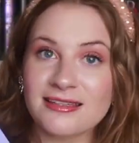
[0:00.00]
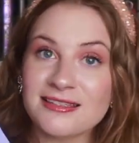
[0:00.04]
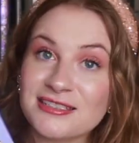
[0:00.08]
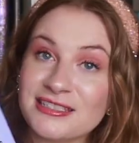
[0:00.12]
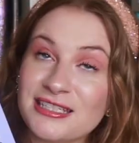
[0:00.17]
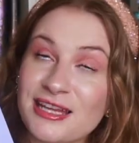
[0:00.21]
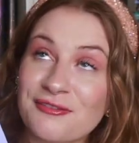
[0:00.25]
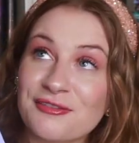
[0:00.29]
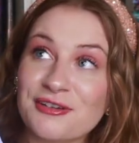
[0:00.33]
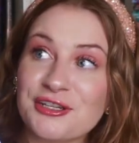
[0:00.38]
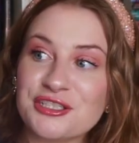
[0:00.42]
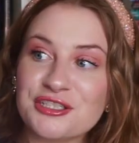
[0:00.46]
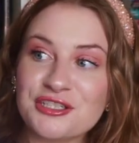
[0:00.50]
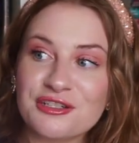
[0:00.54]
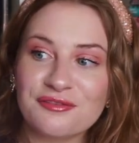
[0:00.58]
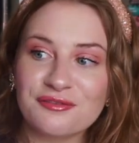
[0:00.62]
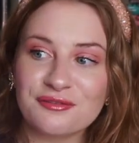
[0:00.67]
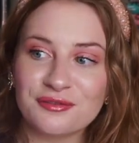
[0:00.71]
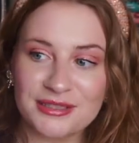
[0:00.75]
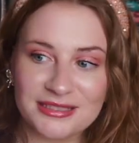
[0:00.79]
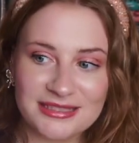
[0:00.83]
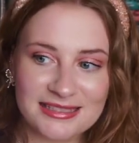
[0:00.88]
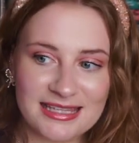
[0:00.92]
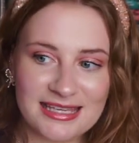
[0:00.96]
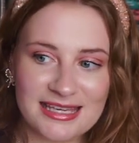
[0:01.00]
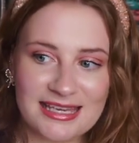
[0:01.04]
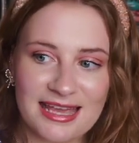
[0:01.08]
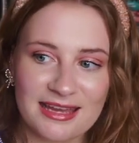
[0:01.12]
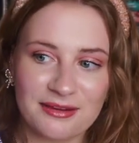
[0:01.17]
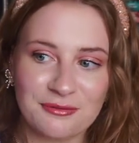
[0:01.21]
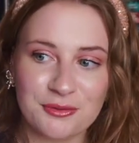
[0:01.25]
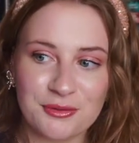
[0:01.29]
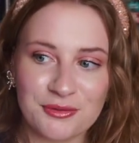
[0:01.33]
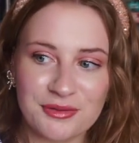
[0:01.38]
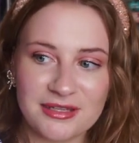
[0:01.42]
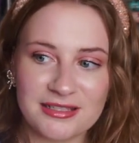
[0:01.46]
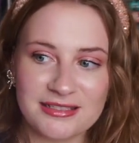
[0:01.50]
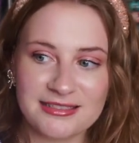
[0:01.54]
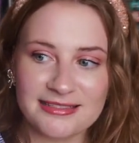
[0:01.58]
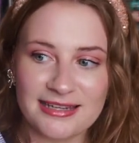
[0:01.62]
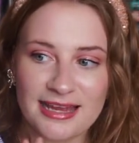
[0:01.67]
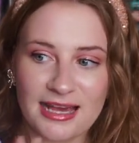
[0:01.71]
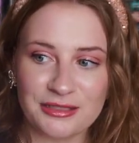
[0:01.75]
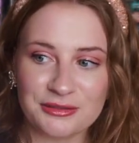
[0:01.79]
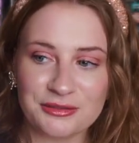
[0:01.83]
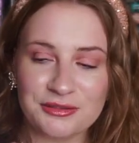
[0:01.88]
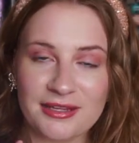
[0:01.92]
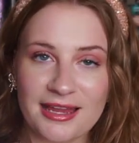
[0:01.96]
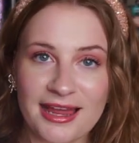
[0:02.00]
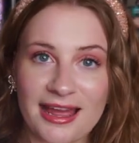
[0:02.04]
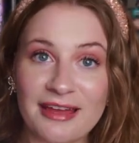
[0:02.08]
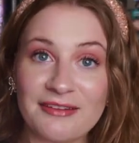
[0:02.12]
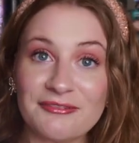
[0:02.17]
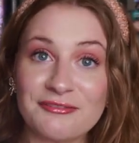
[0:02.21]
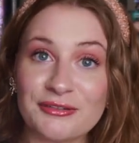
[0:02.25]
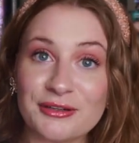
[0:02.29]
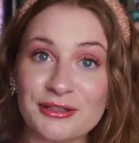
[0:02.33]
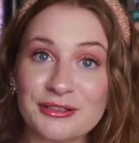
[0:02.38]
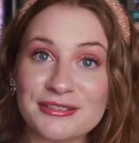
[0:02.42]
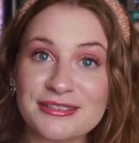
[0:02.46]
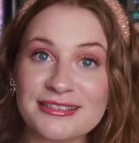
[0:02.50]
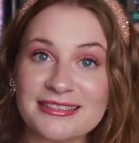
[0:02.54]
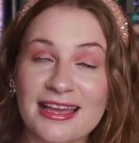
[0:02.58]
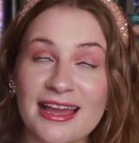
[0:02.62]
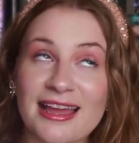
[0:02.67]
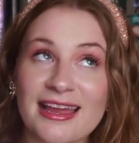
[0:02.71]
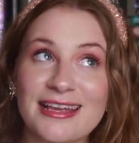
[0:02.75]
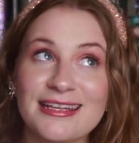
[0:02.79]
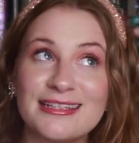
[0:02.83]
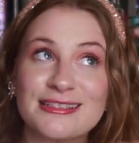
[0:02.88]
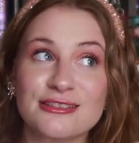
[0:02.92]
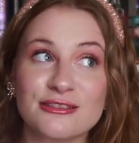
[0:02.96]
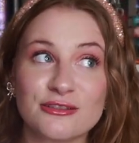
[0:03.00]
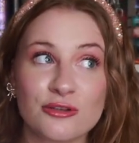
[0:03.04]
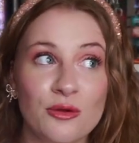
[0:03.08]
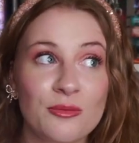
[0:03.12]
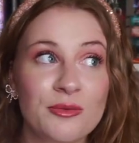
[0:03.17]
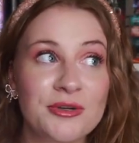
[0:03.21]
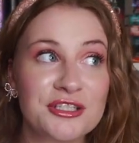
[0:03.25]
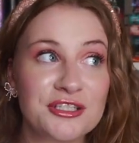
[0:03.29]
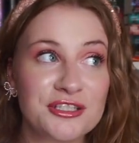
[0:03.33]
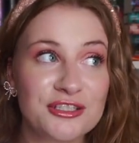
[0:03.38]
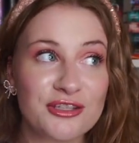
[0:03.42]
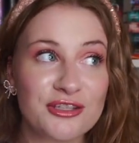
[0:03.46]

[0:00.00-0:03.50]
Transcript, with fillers: He's the definition of risky and Ruthie is dazzled at first sight, so much